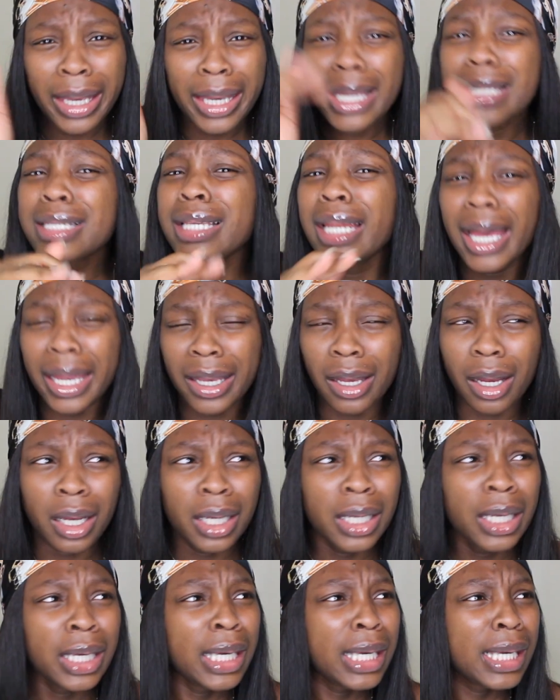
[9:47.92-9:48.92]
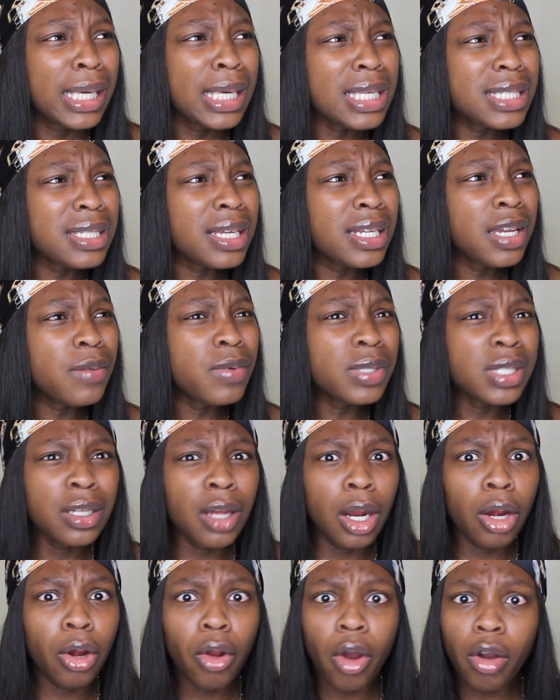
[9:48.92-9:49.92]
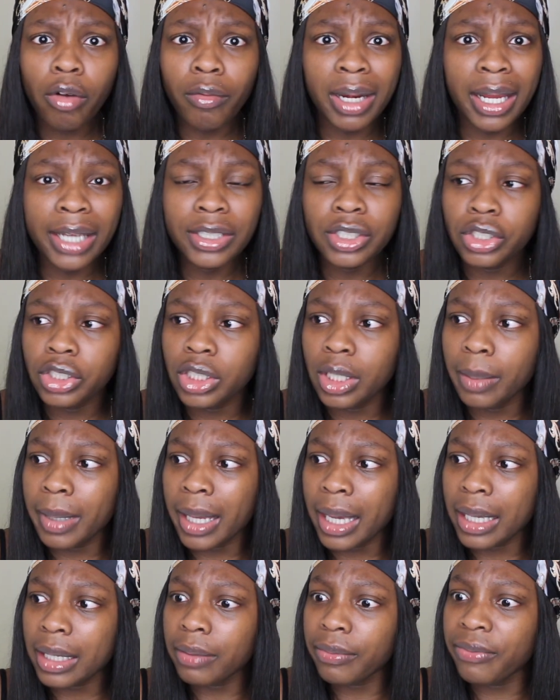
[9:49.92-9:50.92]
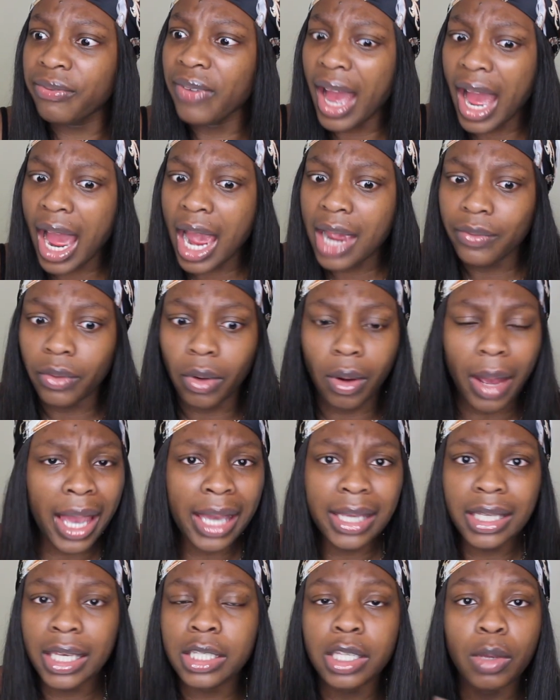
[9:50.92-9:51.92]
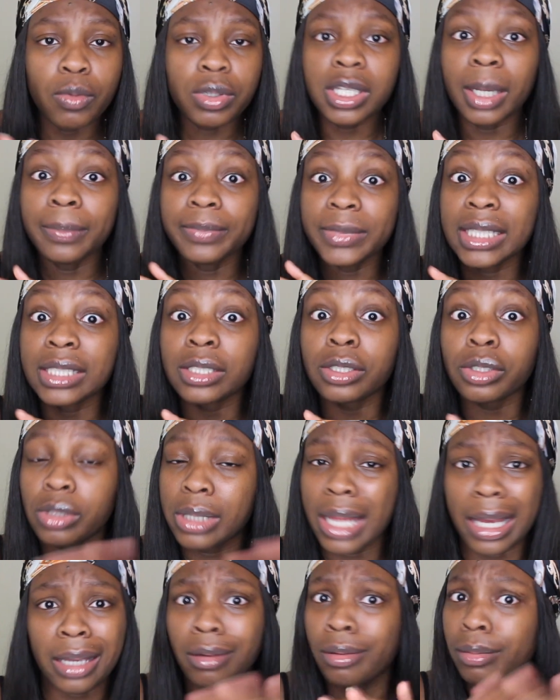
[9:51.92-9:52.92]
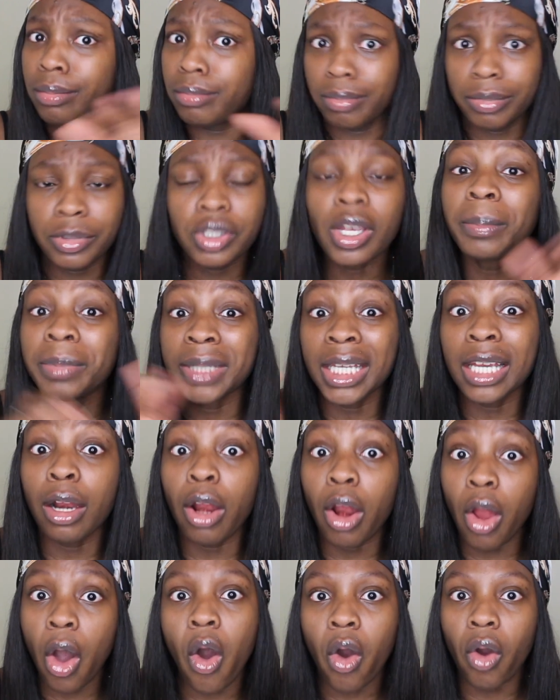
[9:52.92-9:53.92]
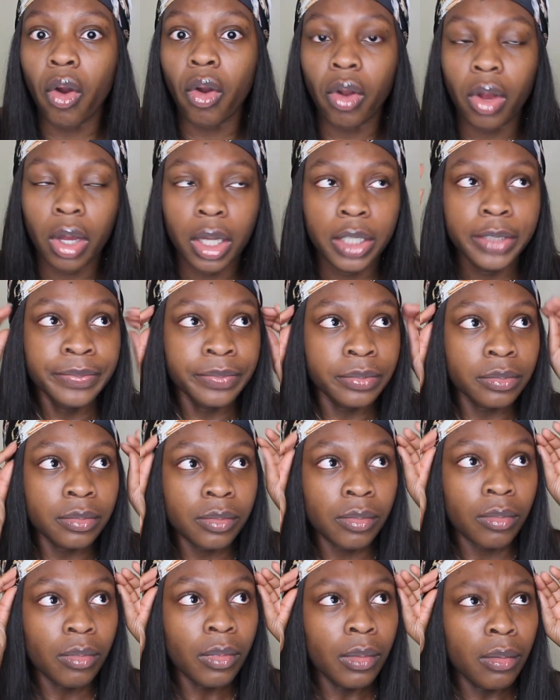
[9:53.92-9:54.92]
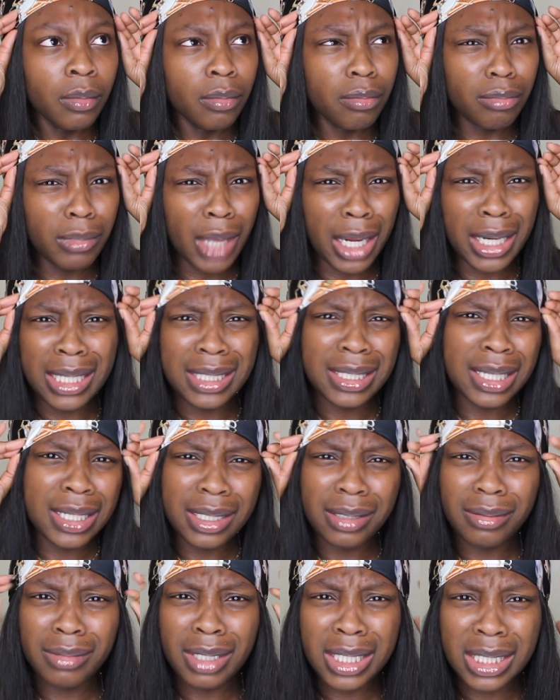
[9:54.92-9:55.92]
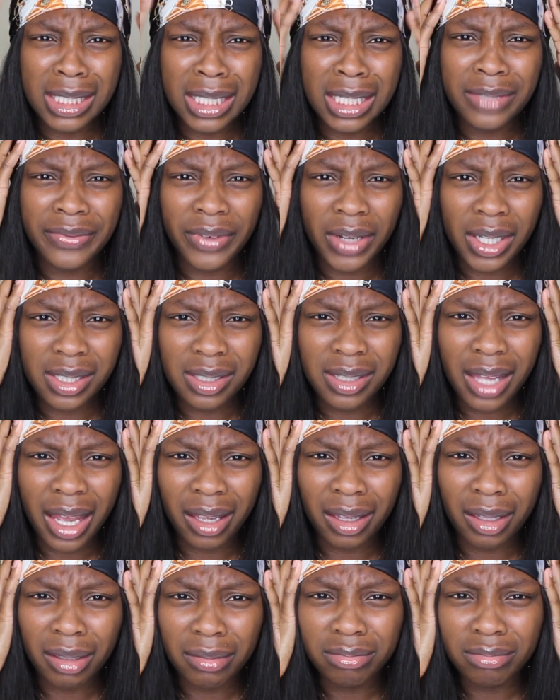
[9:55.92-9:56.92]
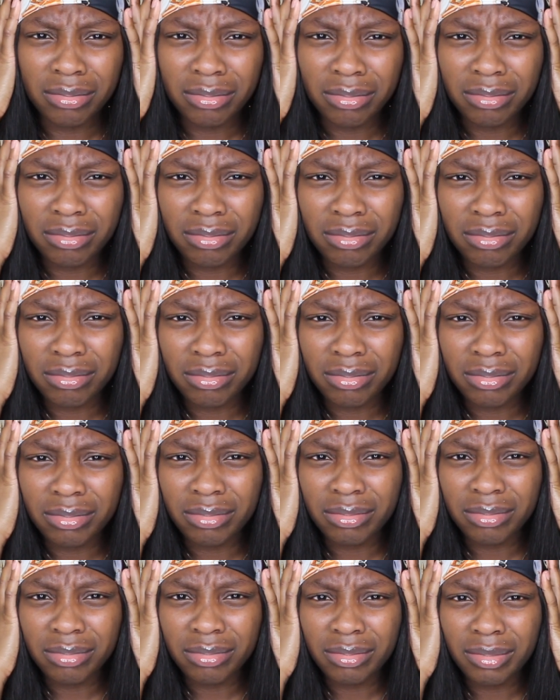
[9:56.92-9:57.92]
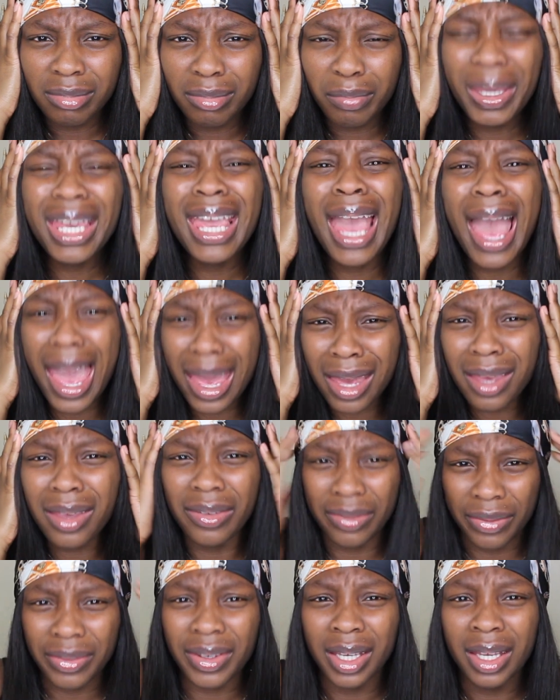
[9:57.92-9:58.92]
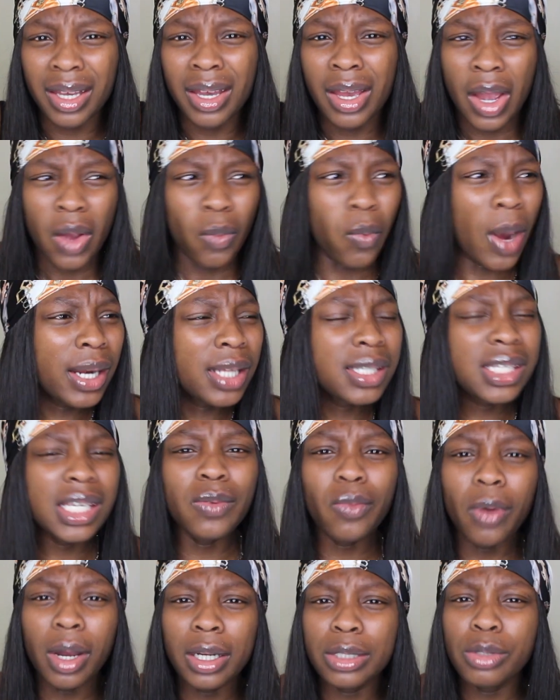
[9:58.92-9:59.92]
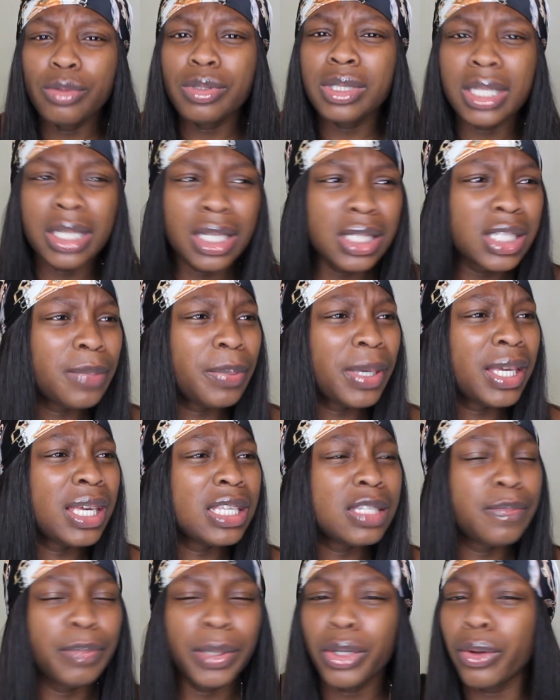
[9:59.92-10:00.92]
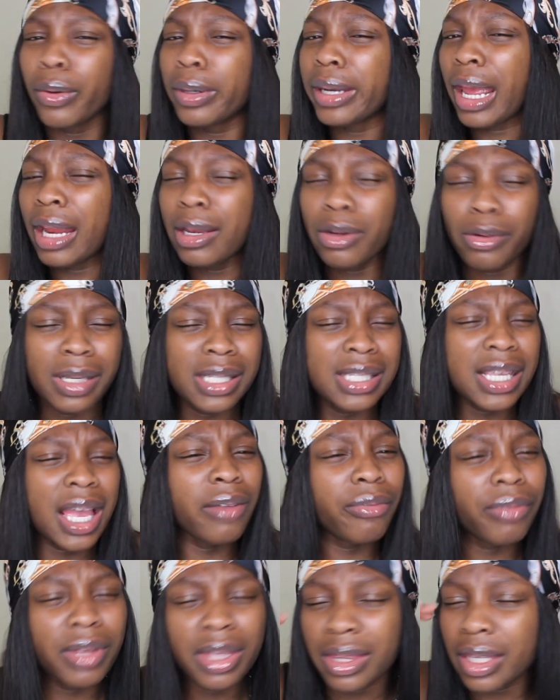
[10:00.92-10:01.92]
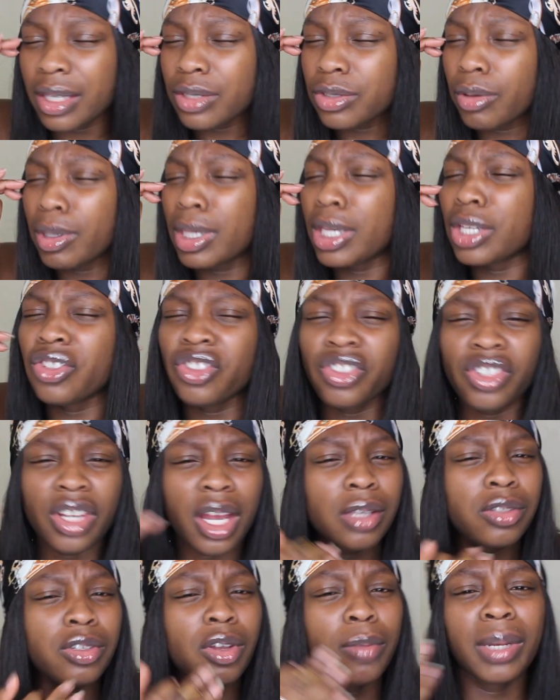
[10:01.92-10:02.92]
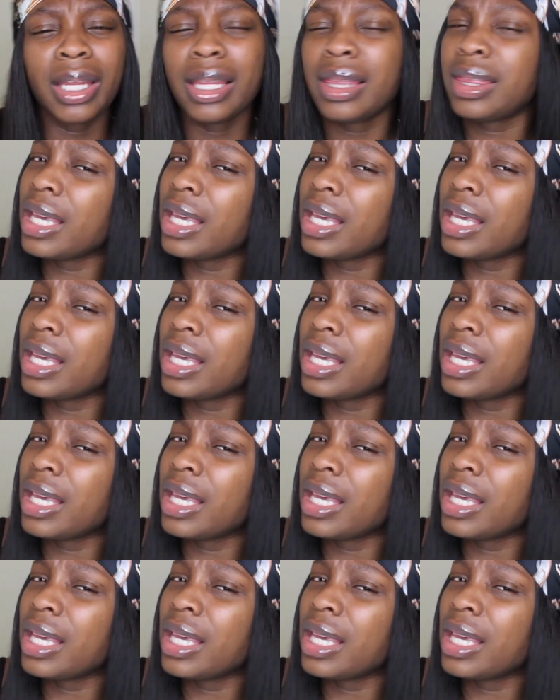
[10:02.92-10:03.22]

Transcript: He's a liar. He said he was in a long relationship, like 5 or 8 years. It was something like something long. And he said this is his first date. Behave. Why does he want Lucinda to be his be all and end all, his everything, so he can share so many